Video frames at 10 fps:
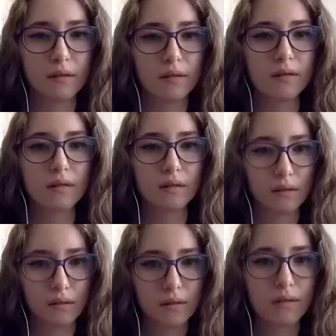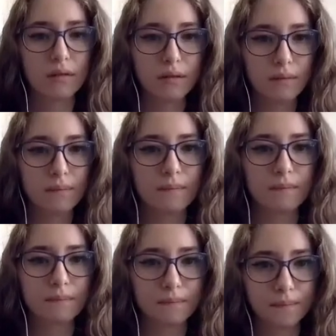
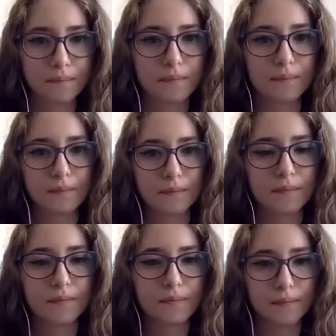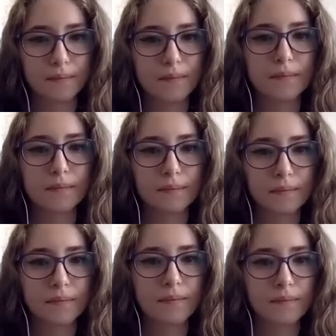
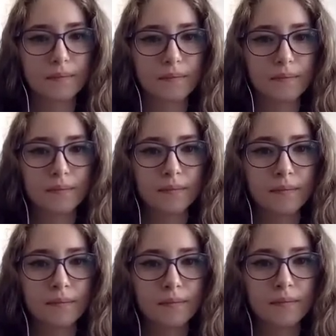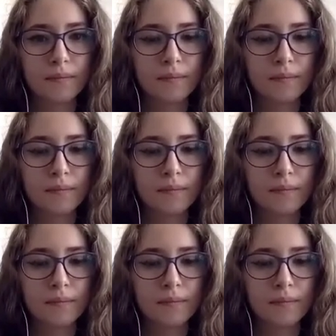[no speech]